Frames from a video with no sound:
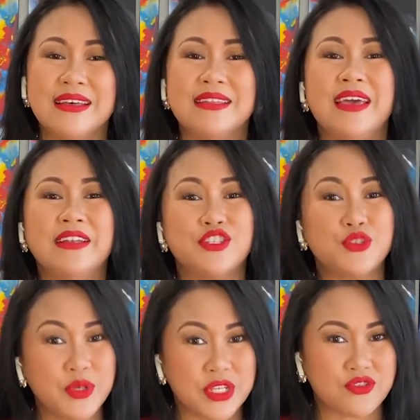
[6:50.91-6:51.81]
then the
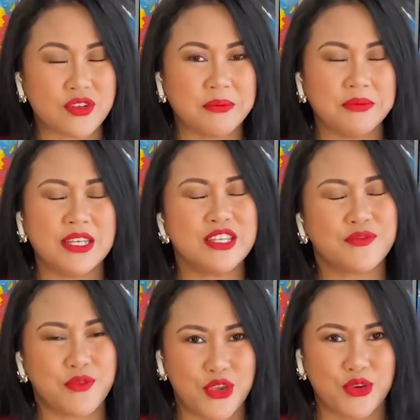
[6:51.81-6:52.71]
tourist stream is
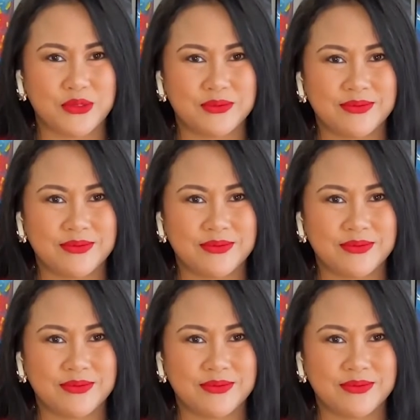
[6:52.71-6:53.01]
for you.